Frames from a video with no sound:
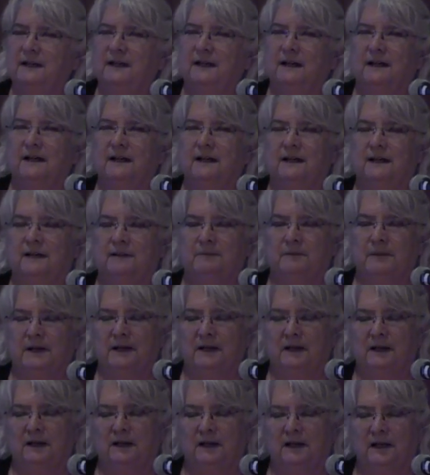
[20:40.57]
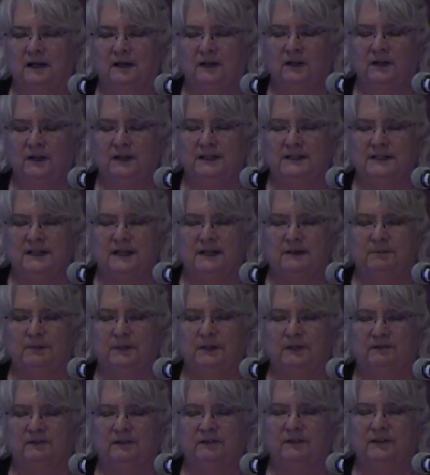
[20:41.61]
A good example
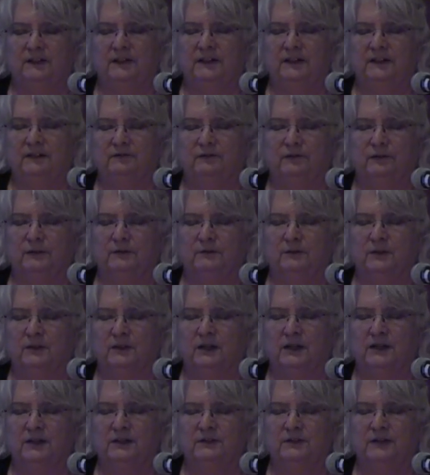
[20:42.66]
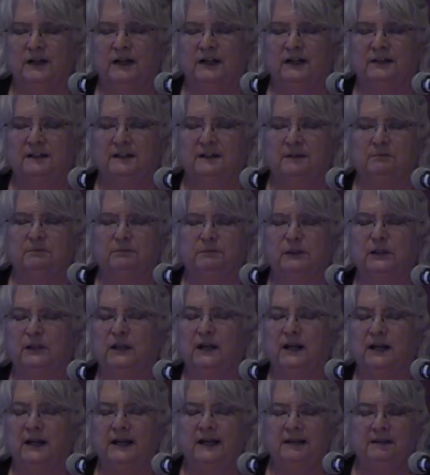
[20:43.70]
of a very informal contract
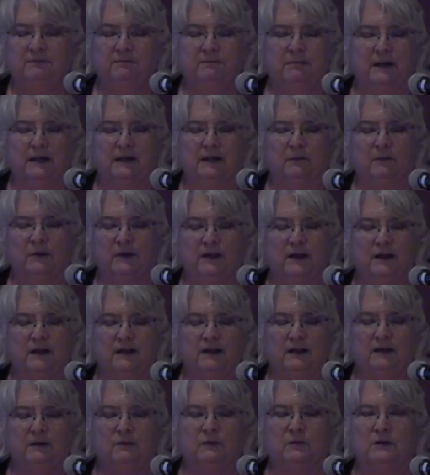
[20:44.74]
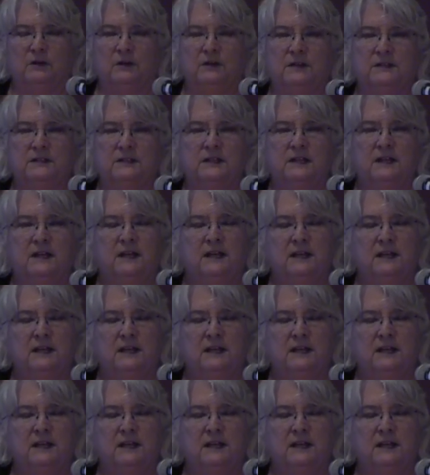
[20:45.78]
implied without any words